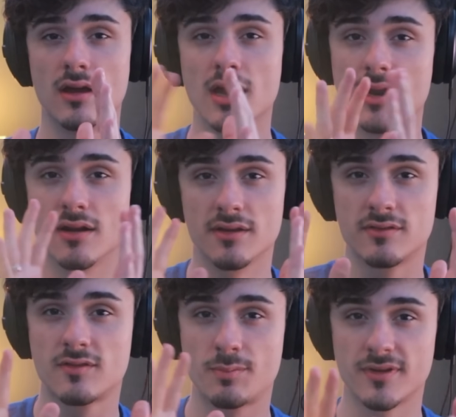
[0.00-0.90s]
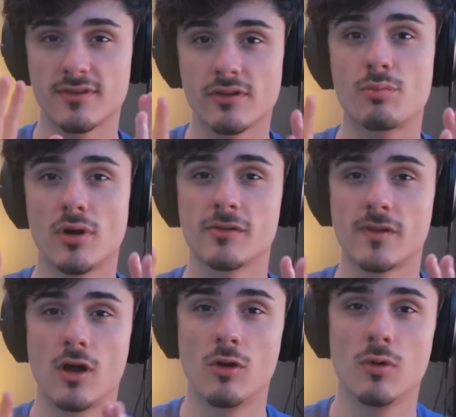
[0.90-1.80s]
in a specific part of
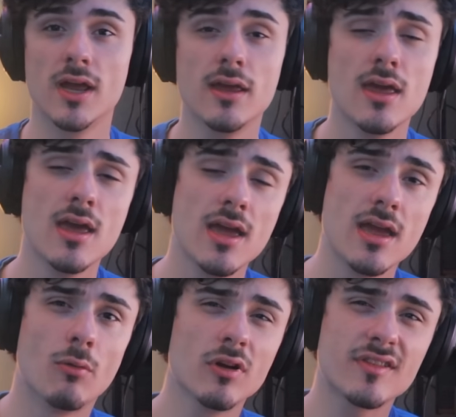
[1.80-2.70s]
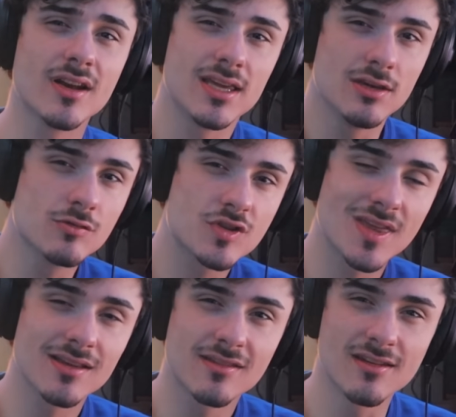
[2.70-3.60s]
the hallway. It wasn't a huge
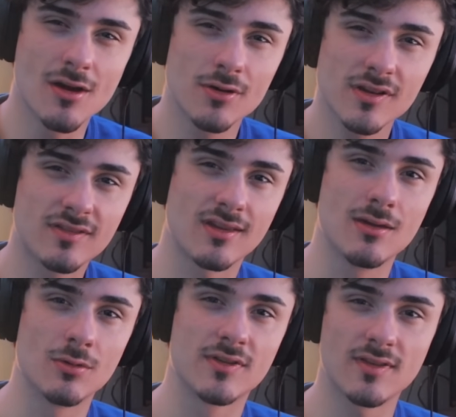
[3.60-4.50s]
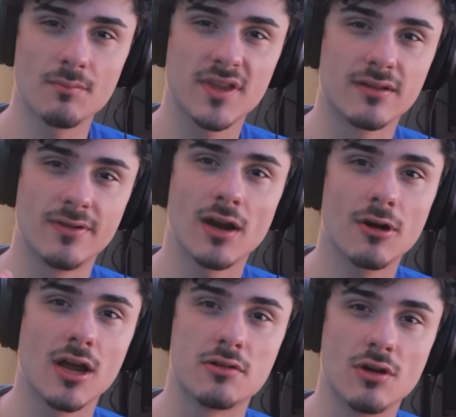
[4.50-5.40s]
thing to notice. It was something
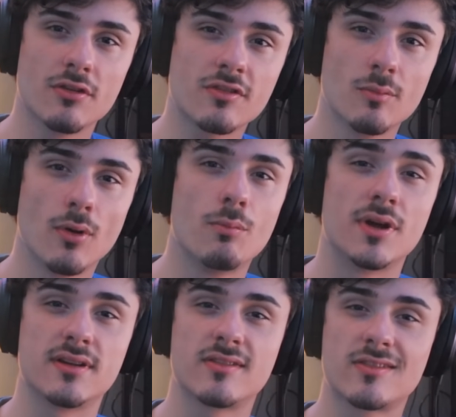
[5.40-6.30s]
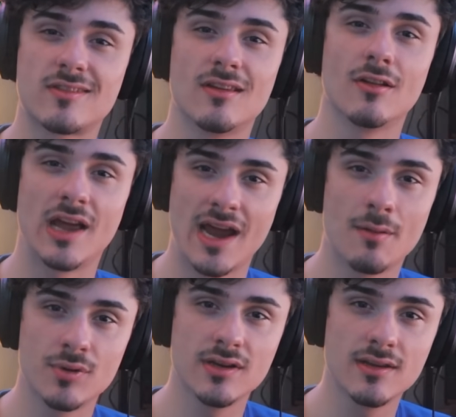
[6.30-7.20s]
very unnoticeable, but it still
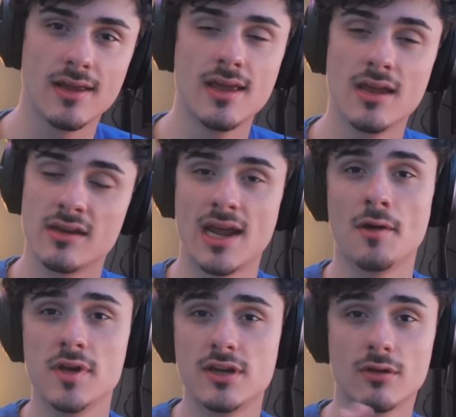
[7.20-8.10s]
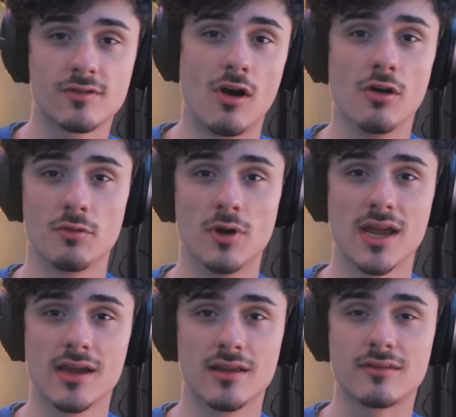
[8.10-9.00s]
happened. Now he goes all the
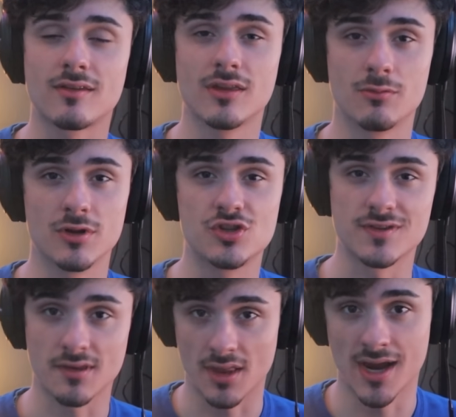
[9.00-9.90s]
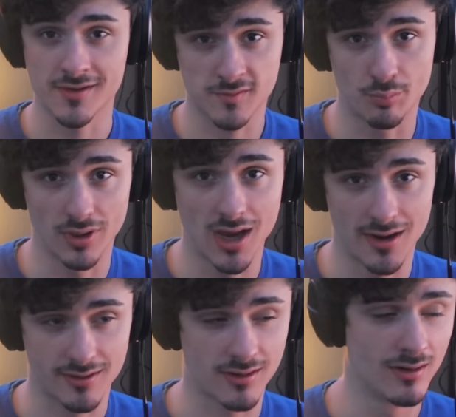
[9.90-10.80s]
way until he reaches the last
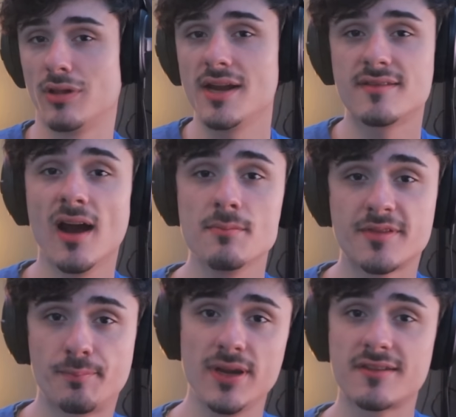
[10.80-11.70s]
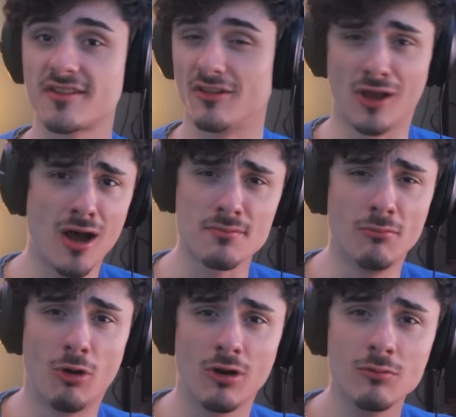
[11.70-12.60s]
block. Playtime speaks a lot
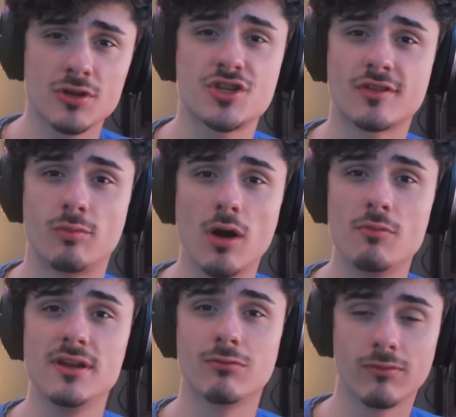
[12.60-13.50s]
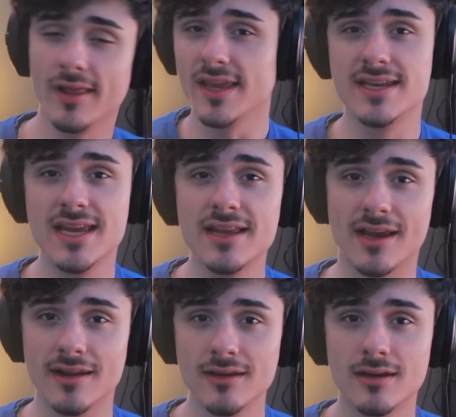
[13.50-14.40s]
more, which is what we really
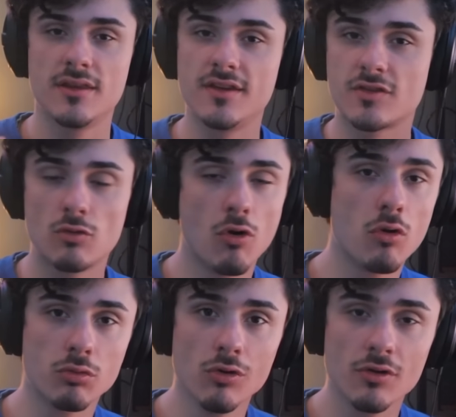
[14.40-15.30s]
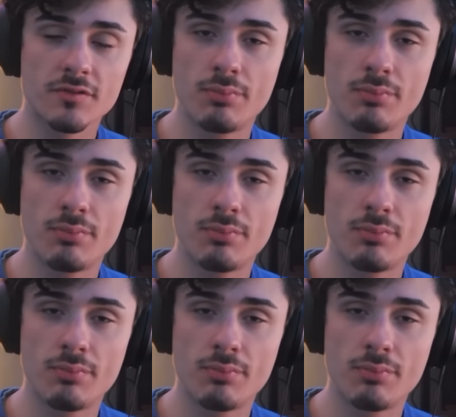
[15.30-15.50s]
needed. The school rules